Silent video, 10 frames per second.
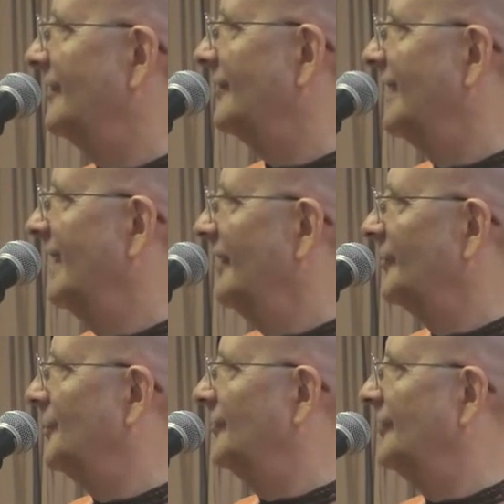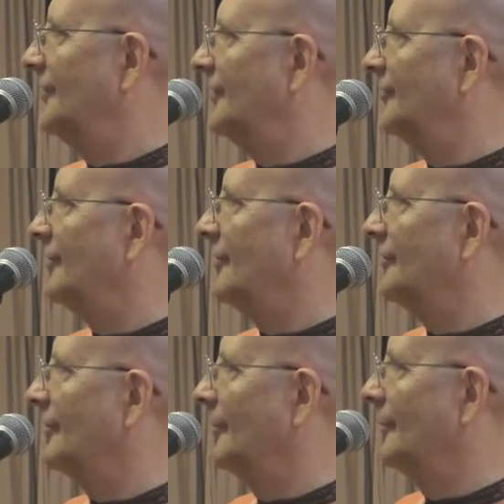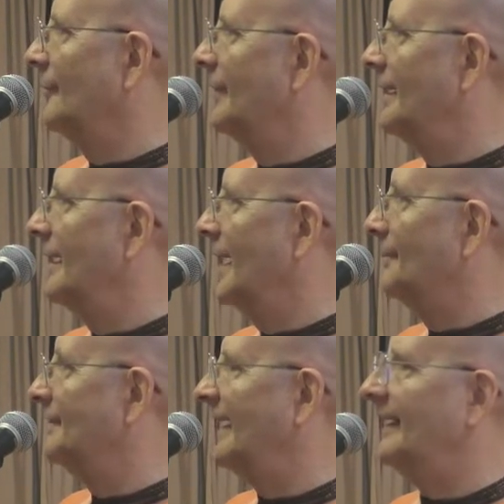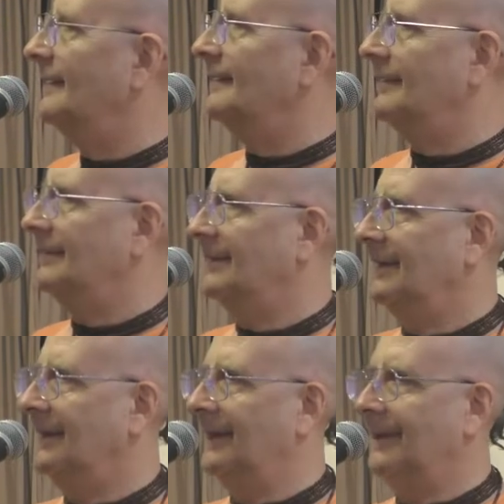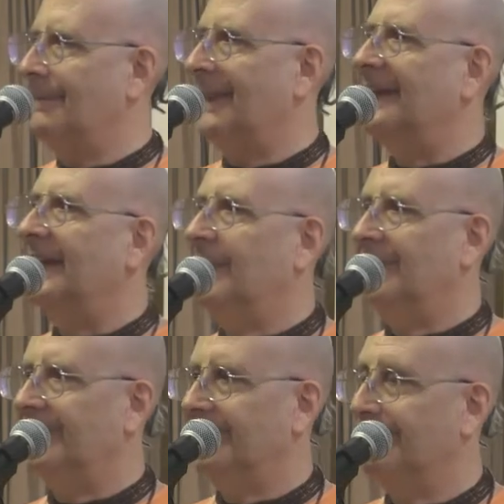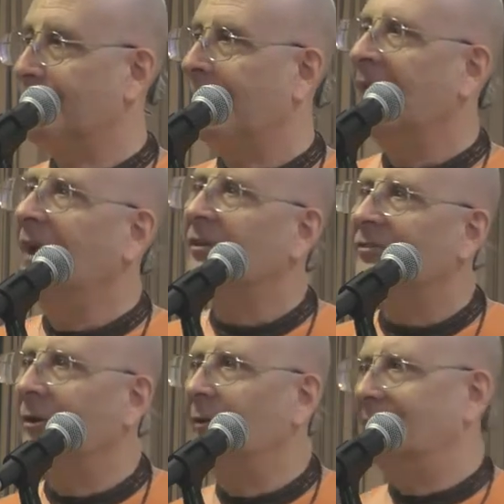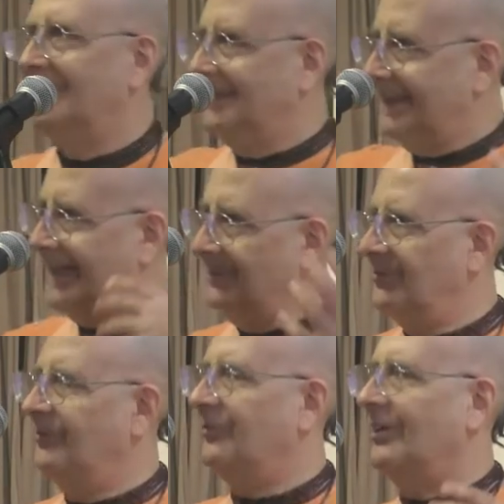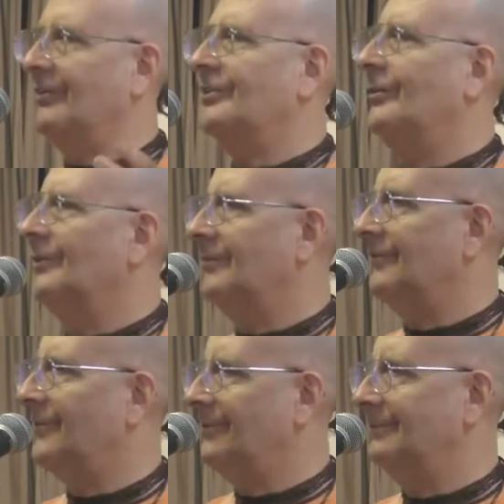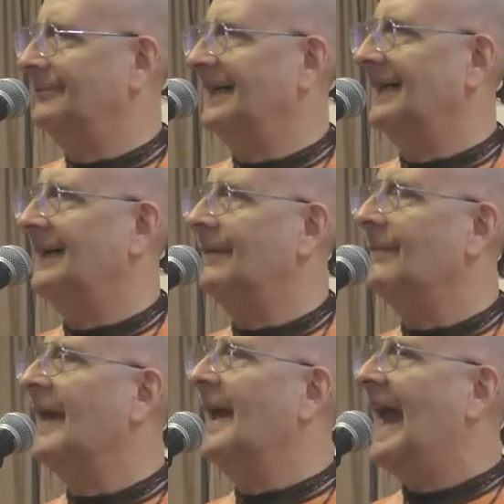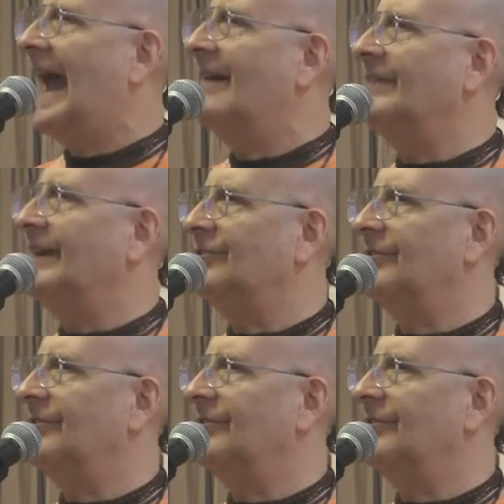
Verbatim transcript: is specific serotonin reuptake inhibitor. So it keeps the serotonin from having its